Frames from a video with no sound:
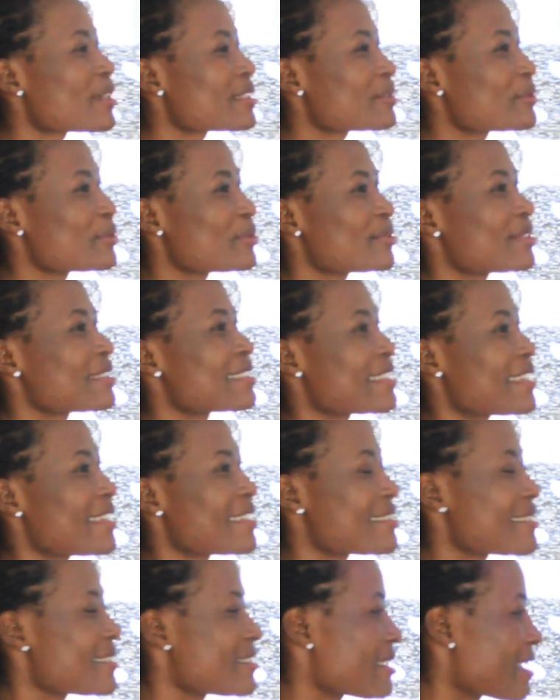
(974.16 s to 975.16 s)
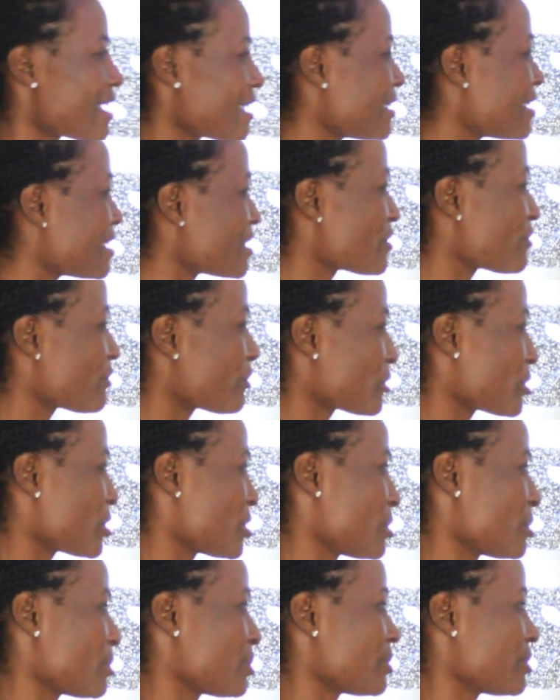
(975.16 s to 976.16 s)
would you say the challenge for
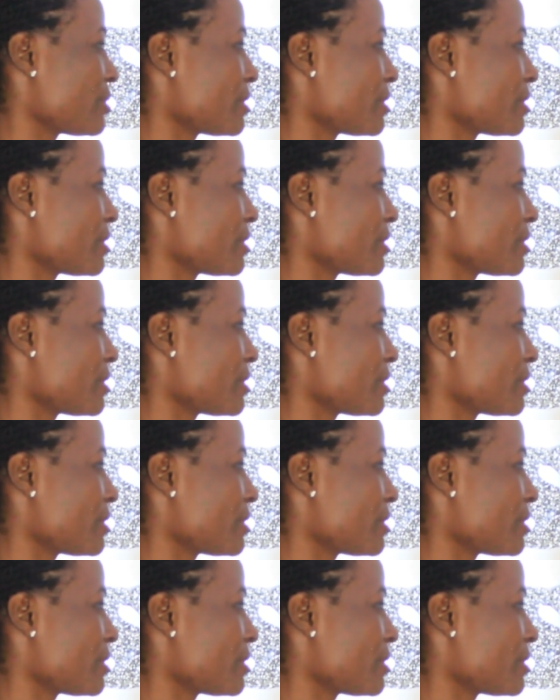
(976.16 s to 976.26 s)
you?